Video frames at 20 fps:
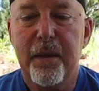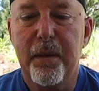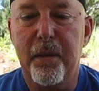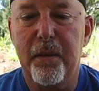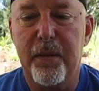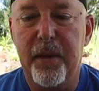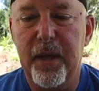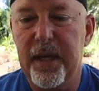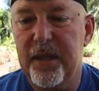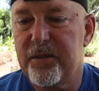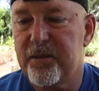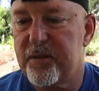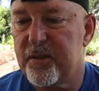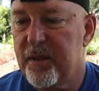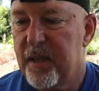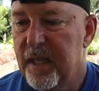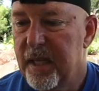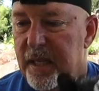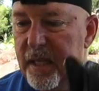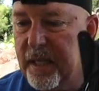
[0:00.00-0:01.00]

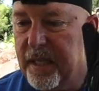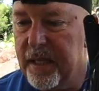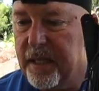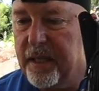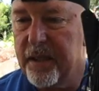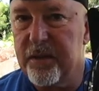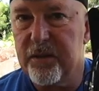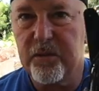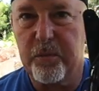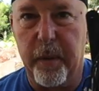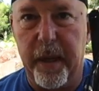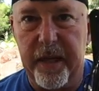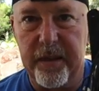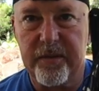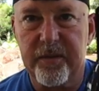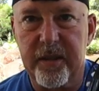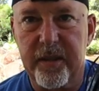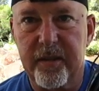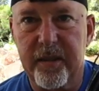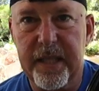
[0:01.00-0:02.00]
This is
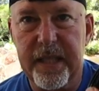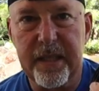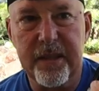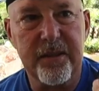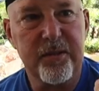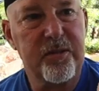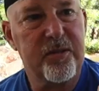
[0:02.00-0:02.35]
basically the